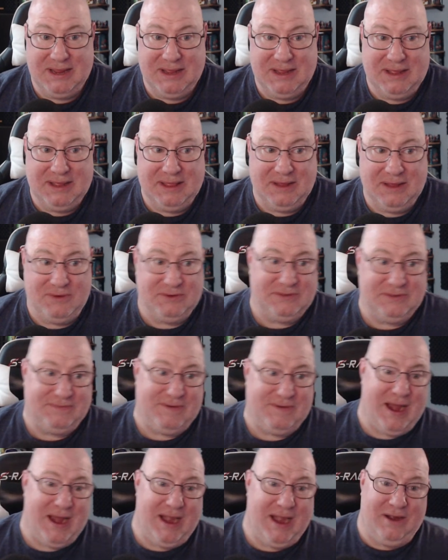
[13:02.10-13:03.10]
There was a
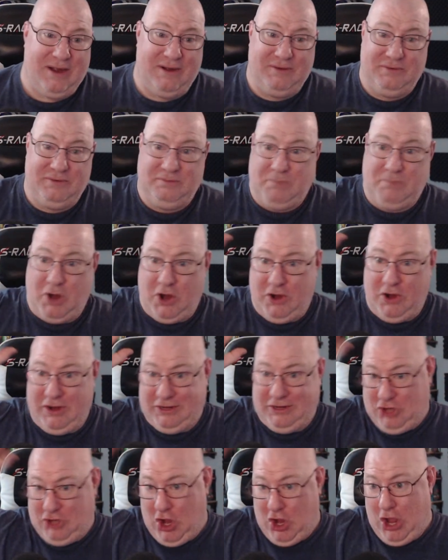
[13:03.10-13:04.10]
fire. It was burned.
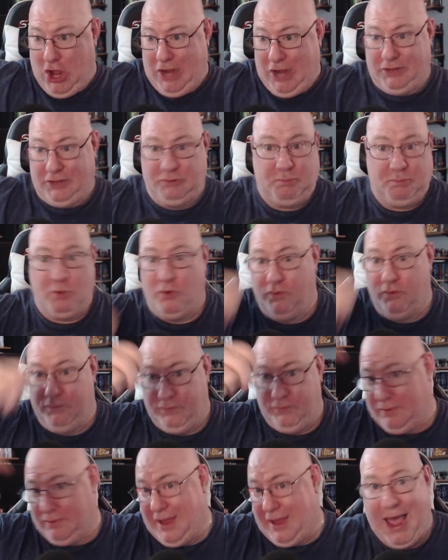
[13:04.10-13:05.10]
It's gone. It's
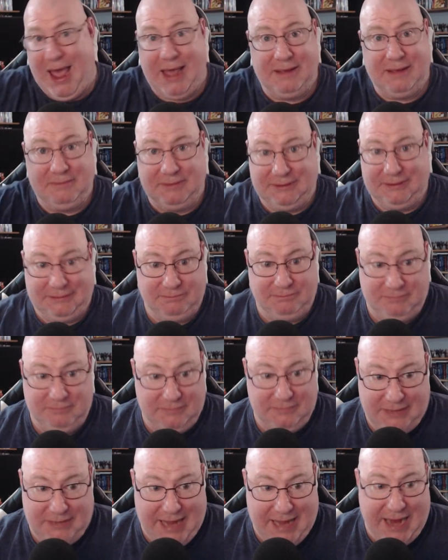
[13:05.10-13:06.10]
poof.
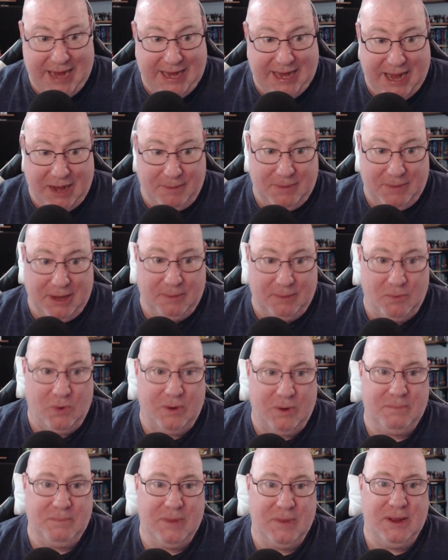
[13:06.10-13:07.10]
Can't get them anymore.
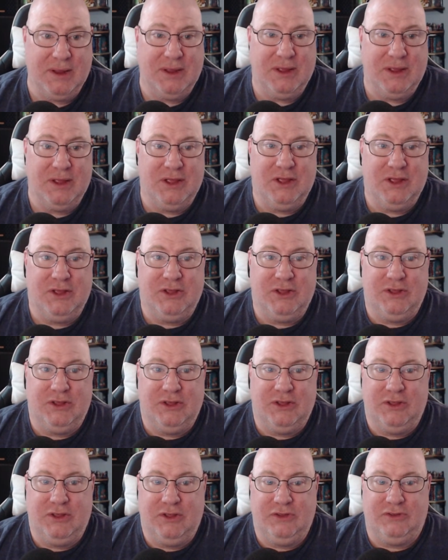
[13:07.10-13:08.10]

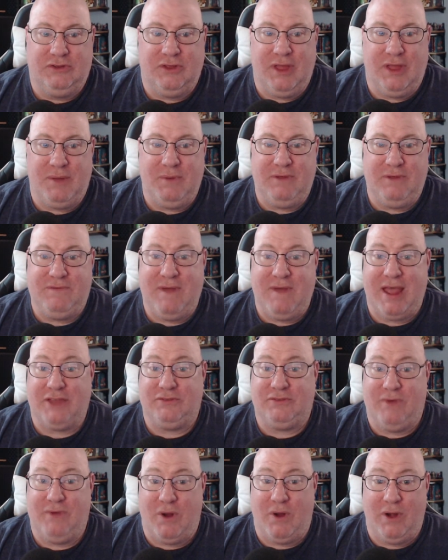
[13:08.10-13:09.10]
So then we
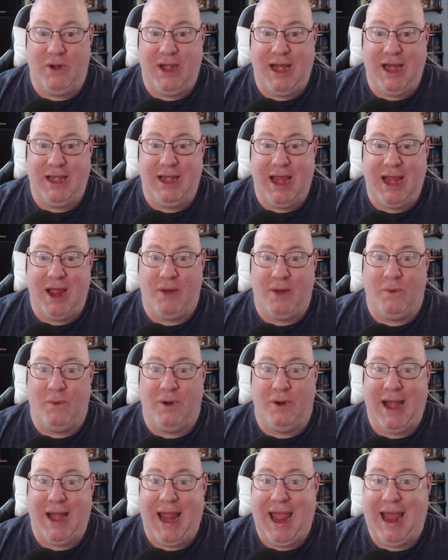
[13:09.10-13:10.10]
fast forward and now
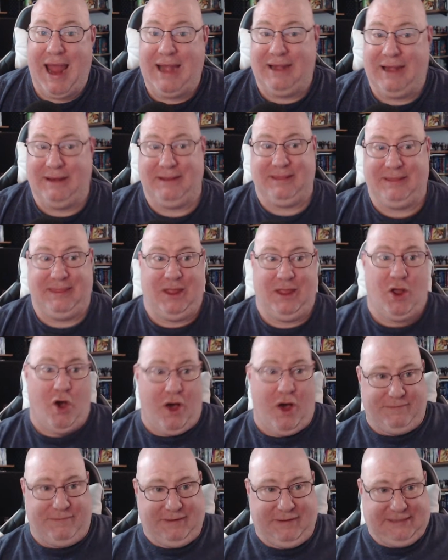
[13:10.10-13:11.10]
we're at the
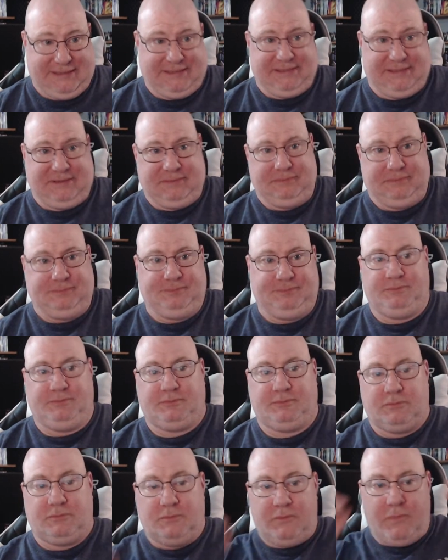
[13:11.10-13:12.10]
office
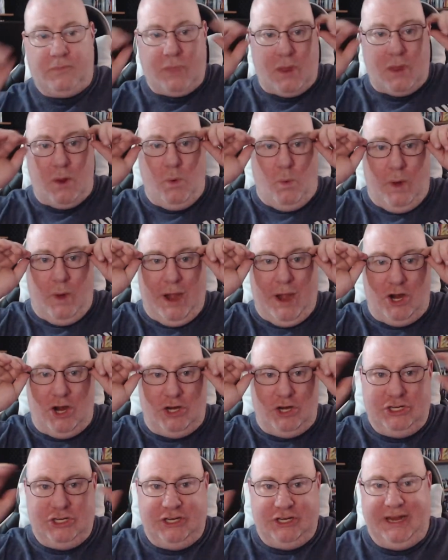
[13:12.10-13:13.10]
where
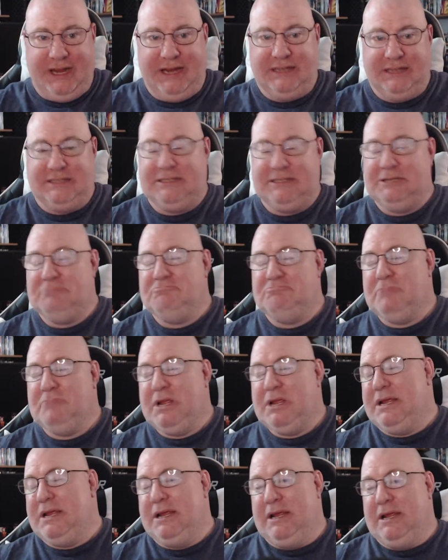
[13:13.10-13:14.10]
she's
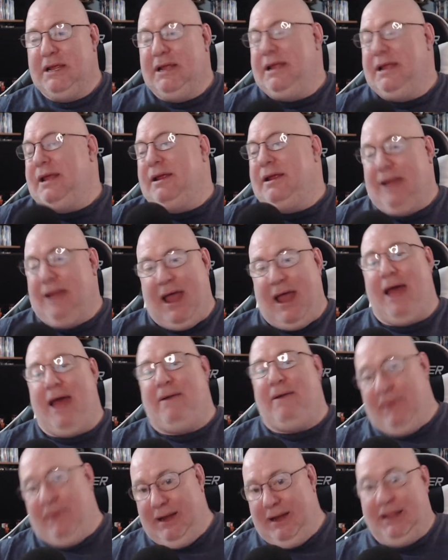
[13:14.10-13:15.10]

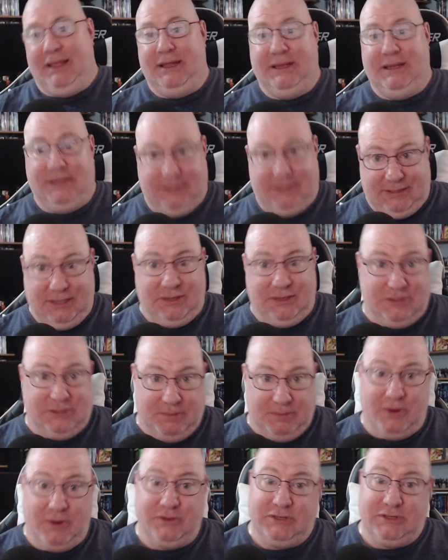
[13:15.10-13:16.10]
not really still
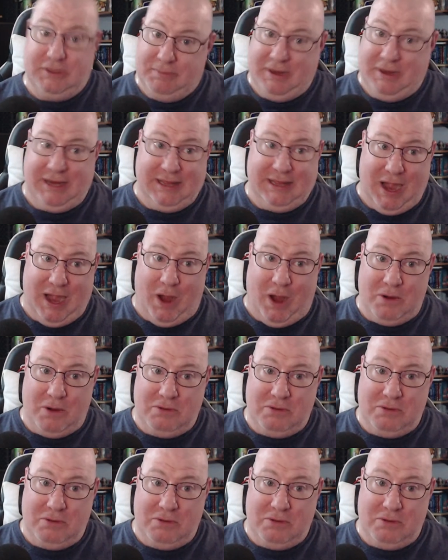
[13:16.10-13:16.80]
supposed to be there.